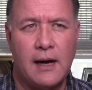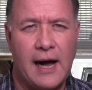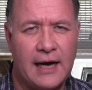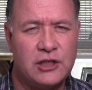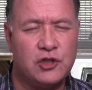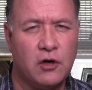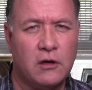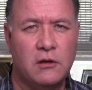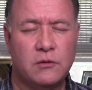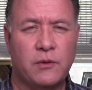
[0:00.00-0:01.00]
I
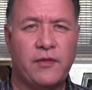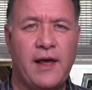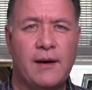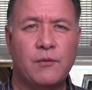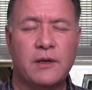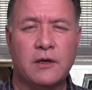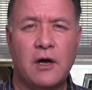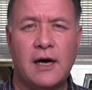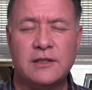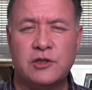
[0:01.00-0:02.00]
struggled with that when
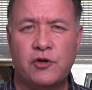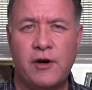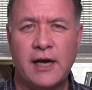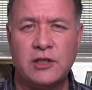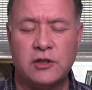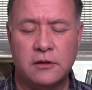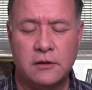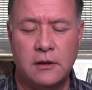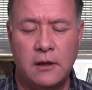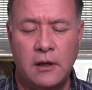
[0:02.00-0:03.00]
God's
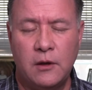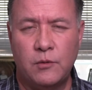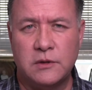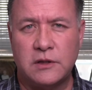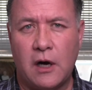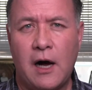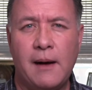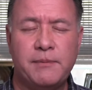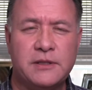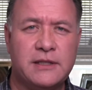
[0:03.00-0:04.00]
direction was
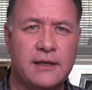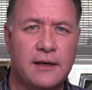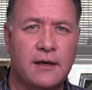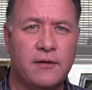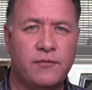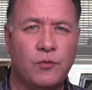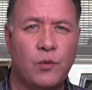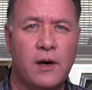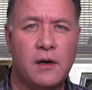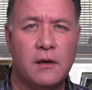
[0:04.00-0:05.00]
opposite of
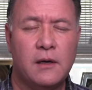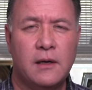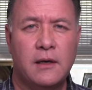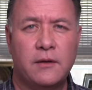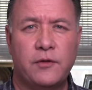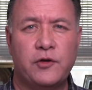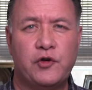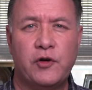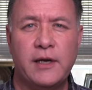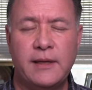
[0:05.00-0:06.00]
where the
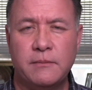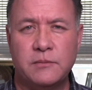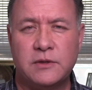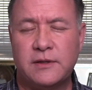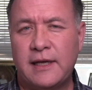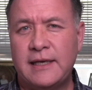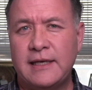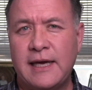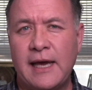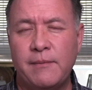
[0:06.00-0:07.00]
dreams that
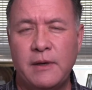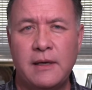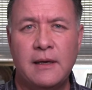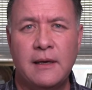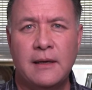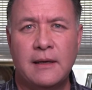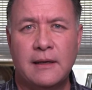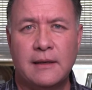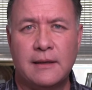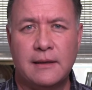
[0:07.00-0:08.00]
He gave me
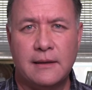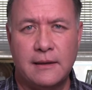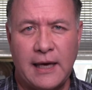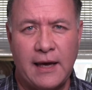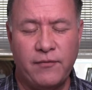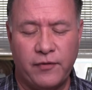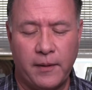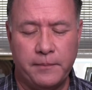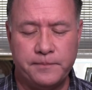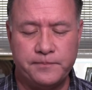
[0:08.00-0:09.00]
came
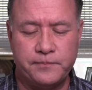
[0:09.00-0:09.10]
from.